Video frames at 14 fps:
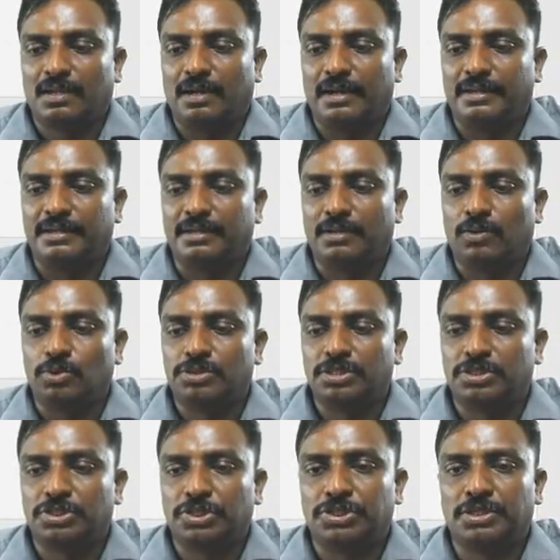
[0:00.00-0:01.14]
I close the
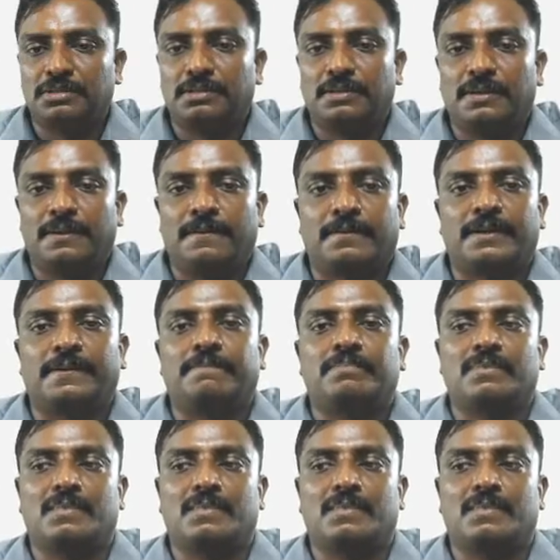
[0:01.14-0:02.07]
session. Okay.